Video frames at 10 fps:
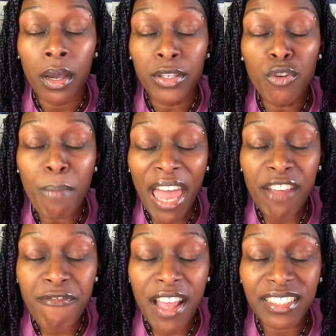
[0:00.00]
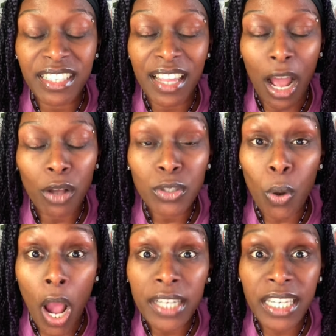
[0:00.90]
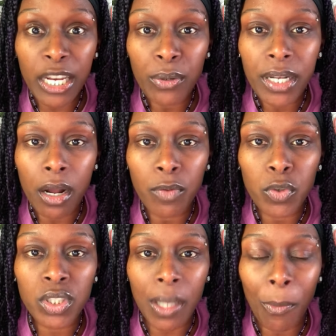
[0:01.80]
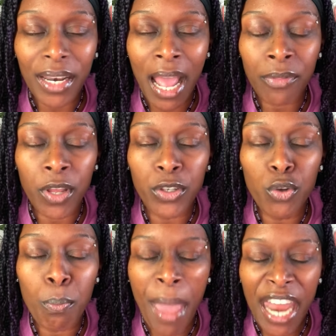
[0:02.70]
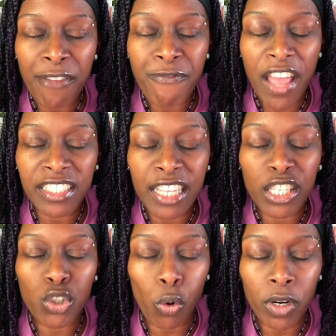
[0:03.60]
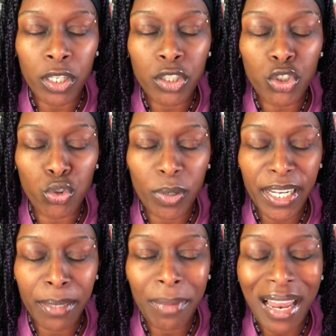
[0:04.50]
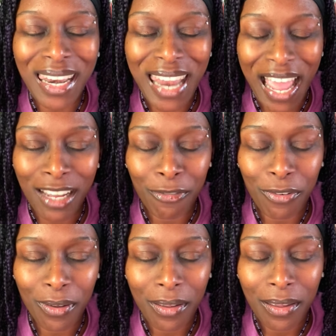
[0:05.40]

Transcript: You manifested. I also, I literally heard for someone out there, you manifested your dream life,